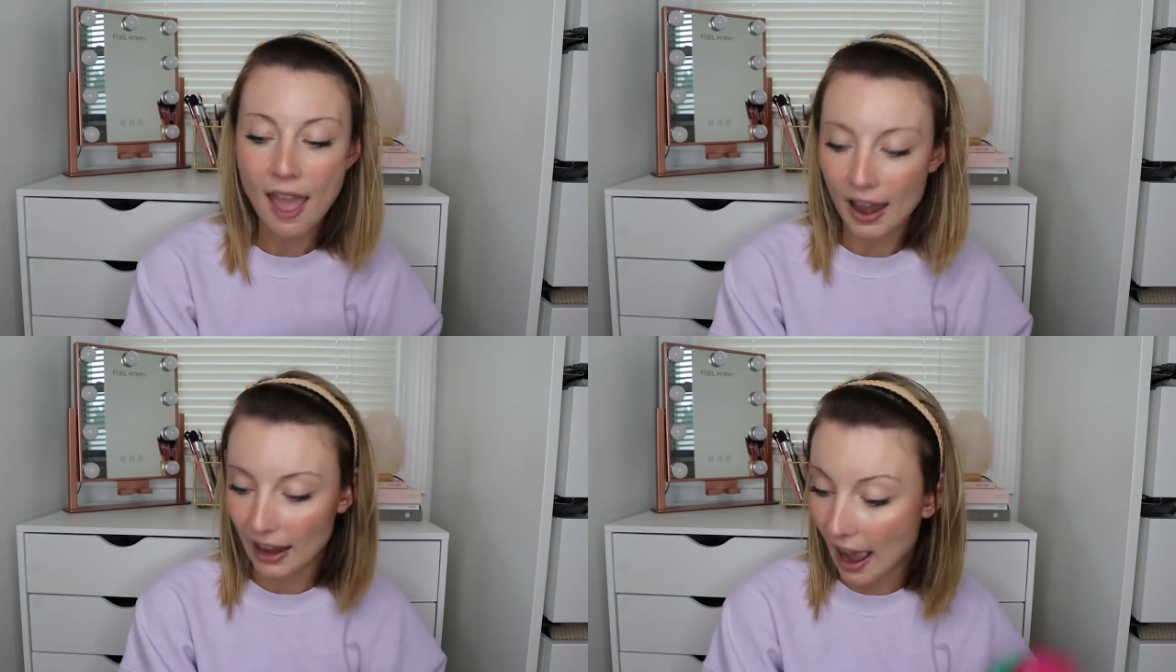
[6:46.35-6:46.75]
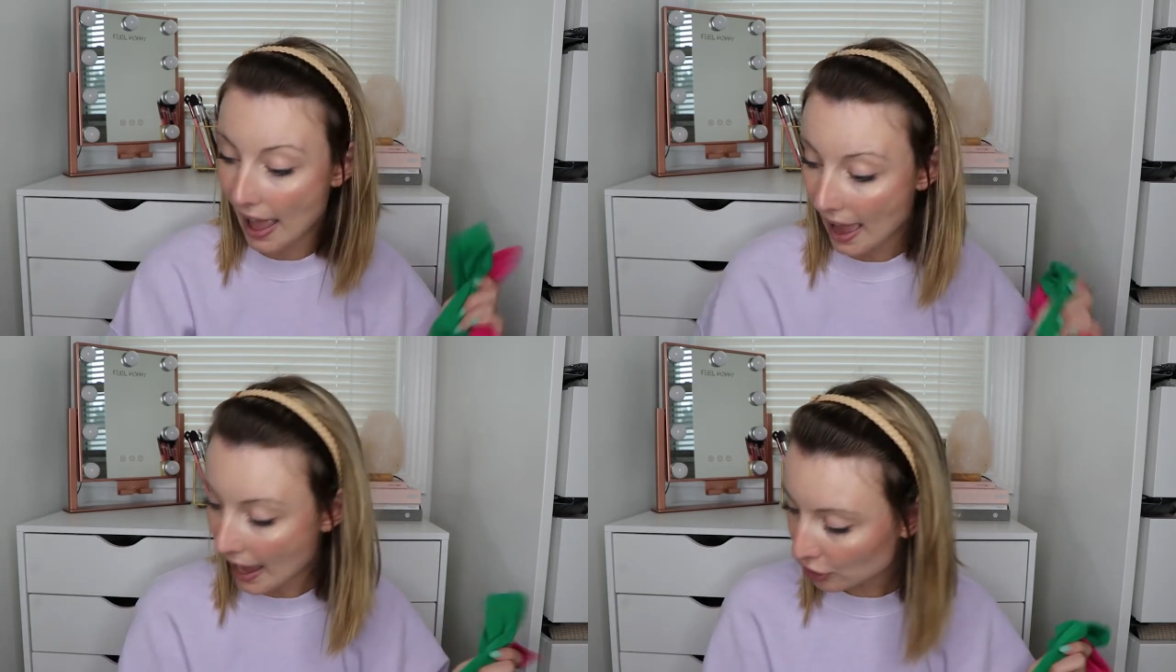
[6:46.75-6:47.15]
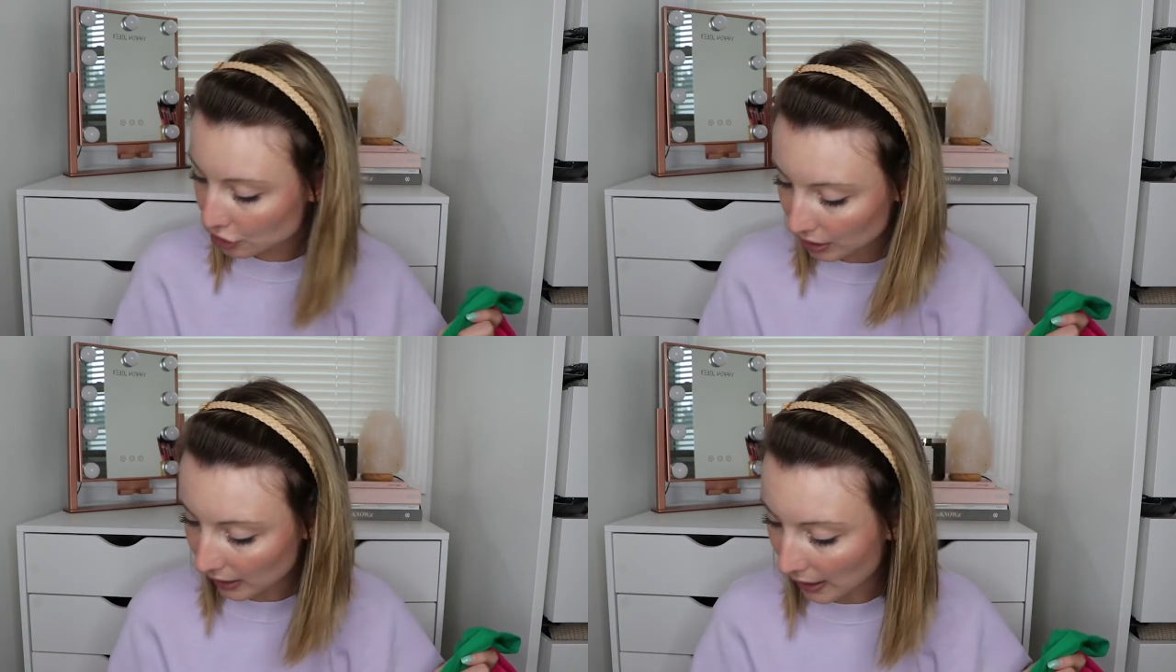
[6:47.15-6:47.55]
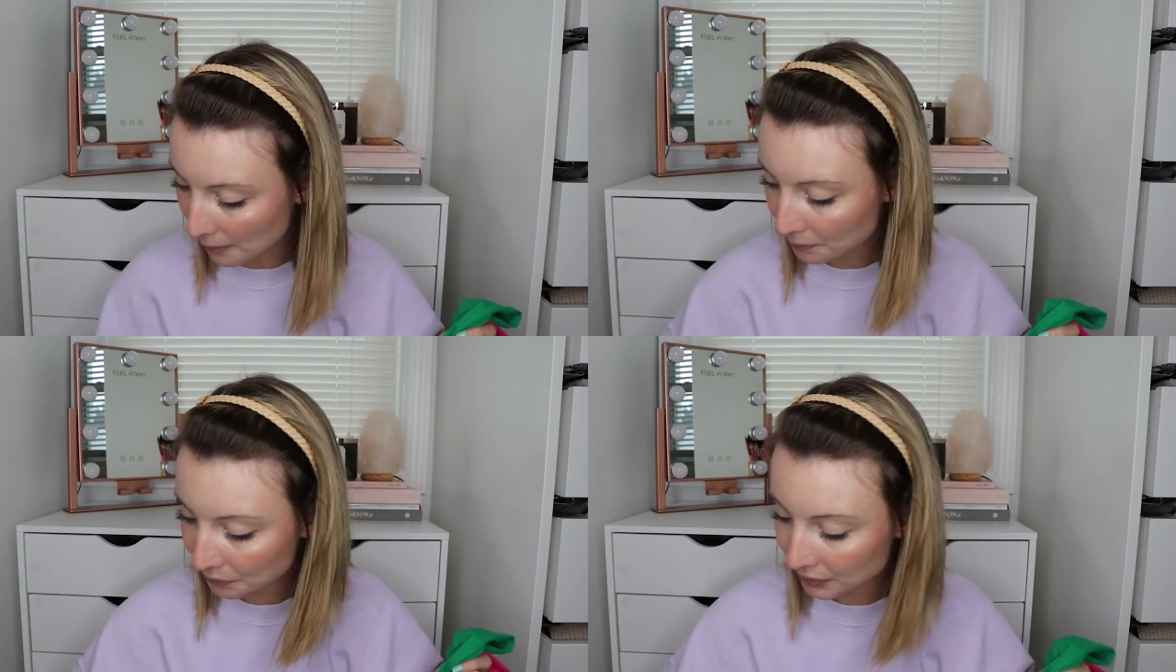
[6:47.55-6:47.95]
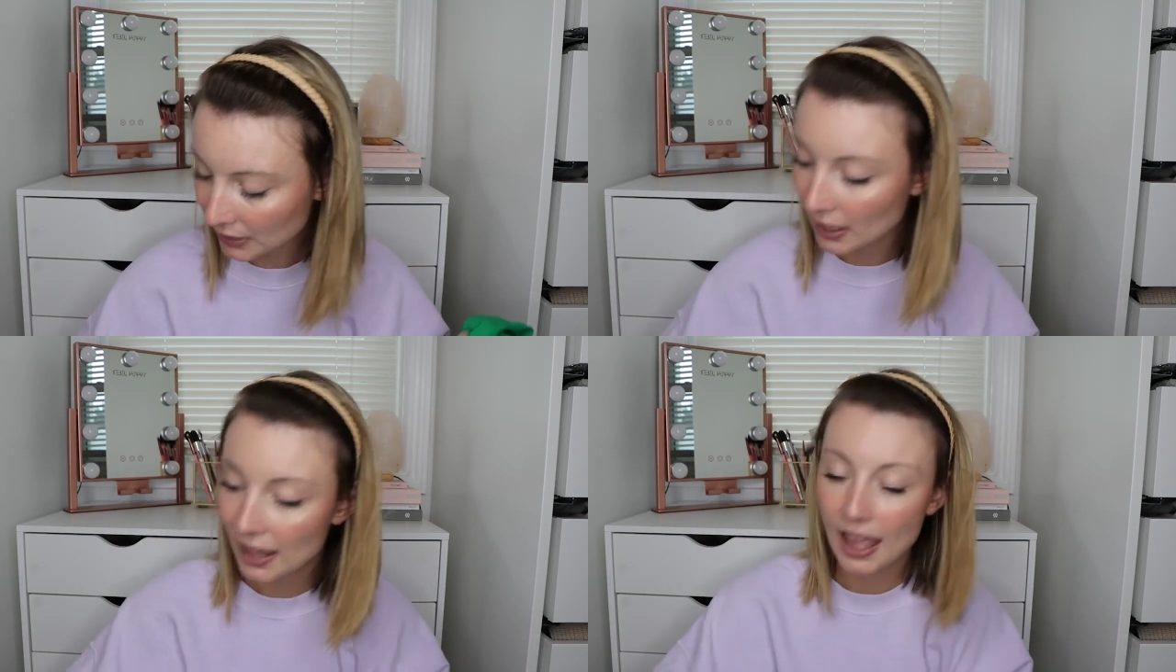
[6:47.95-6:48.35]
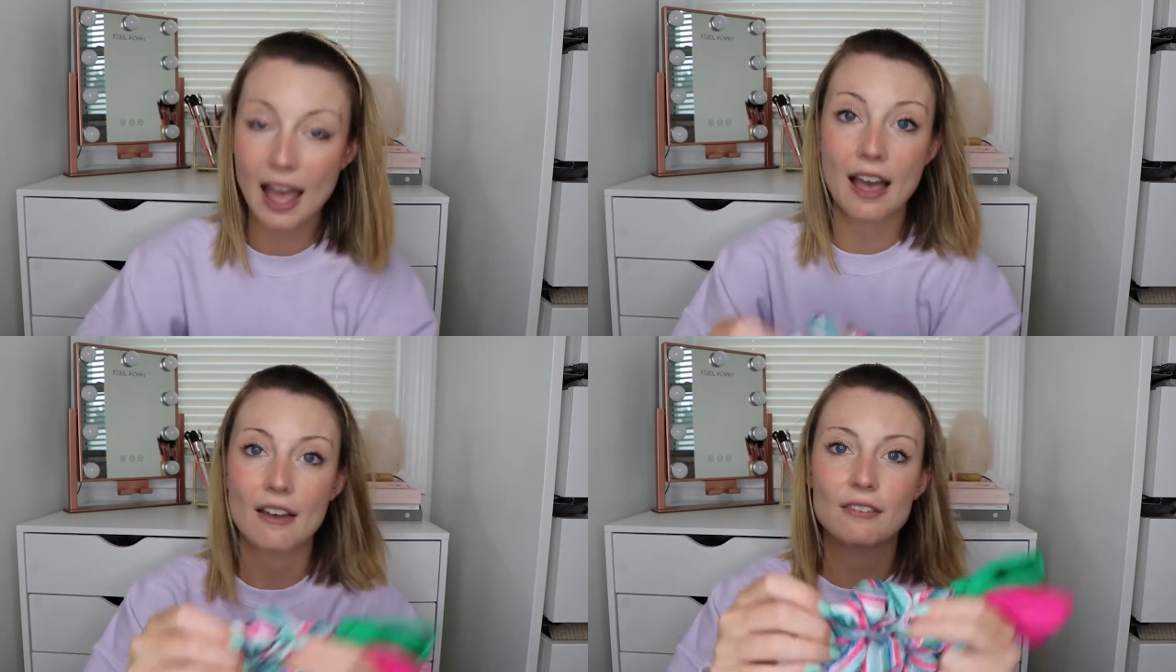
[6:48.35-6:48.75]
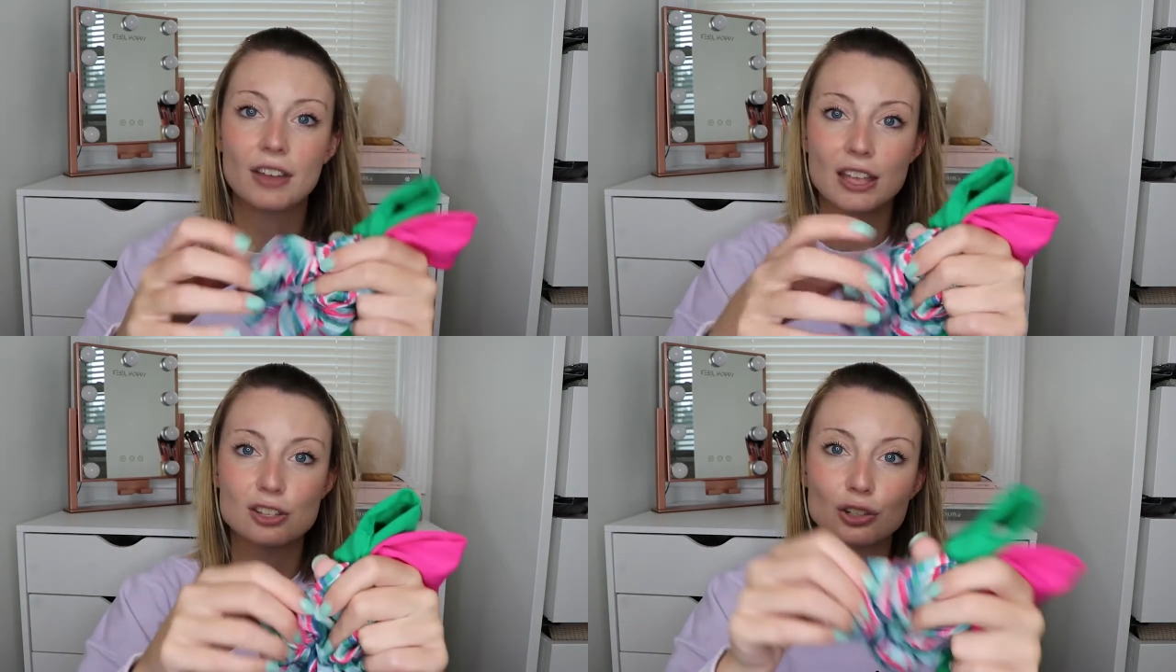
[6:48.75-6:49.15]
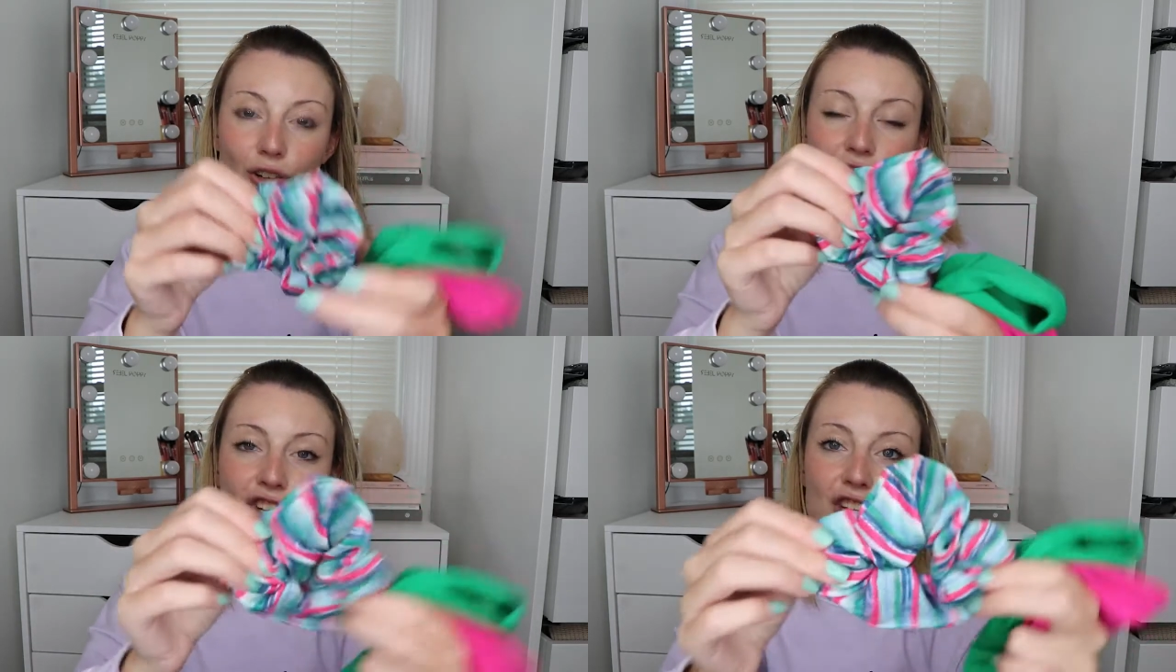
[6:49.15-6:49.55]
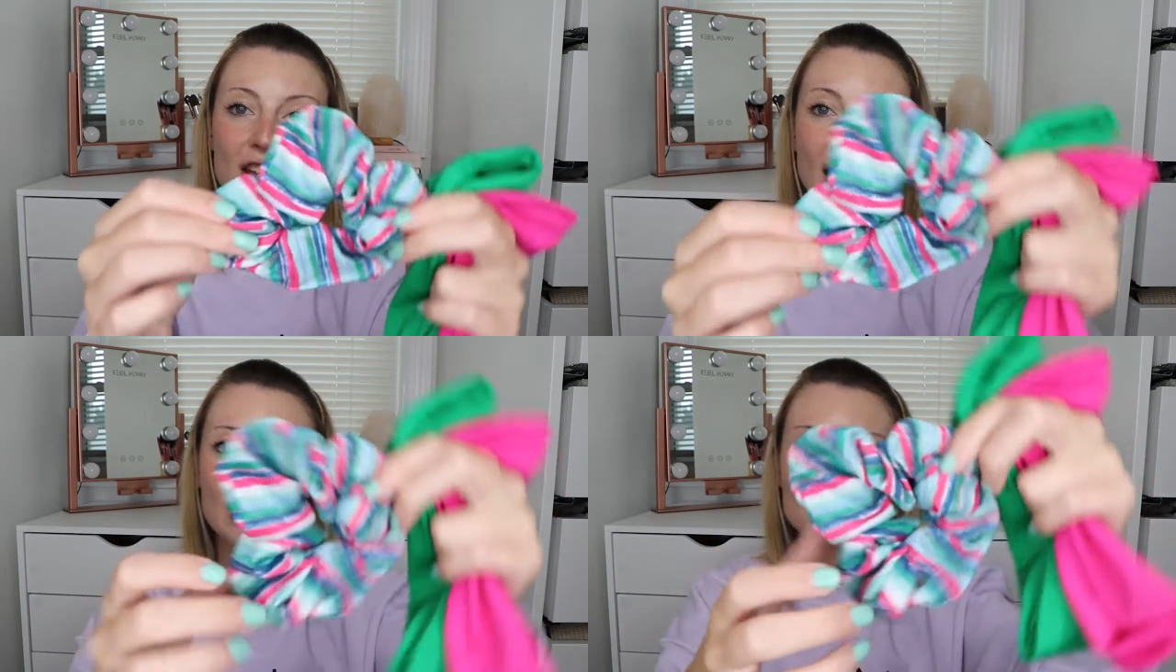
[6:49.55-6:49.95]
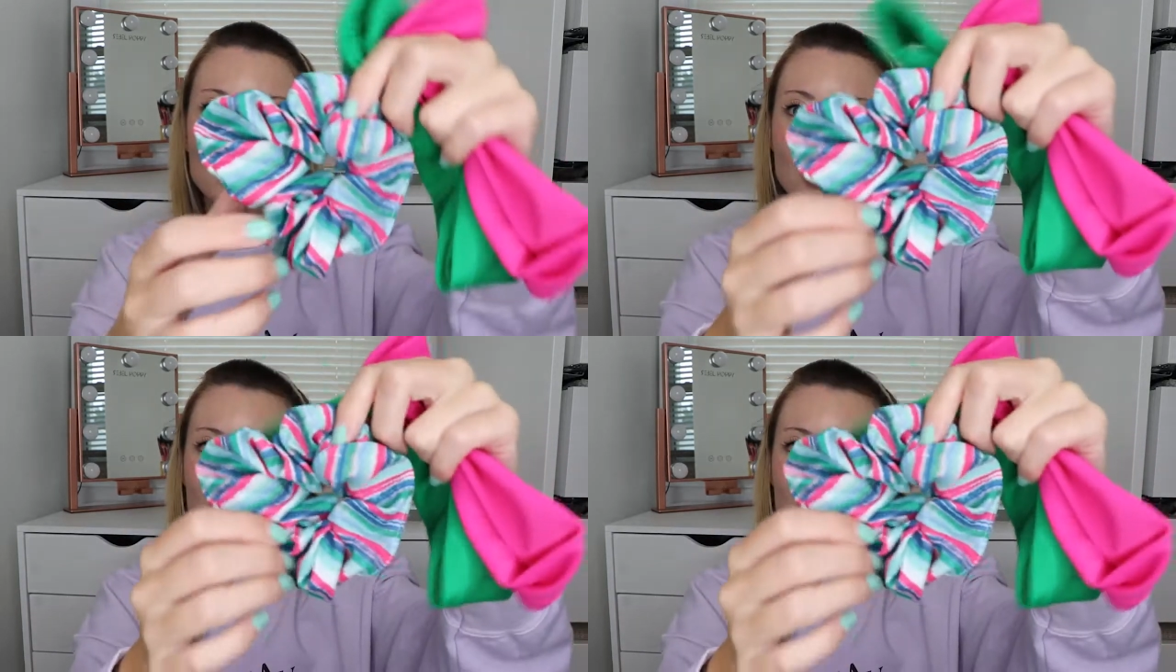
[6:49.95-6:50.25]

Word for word: And I actually, have a scrunchie as part of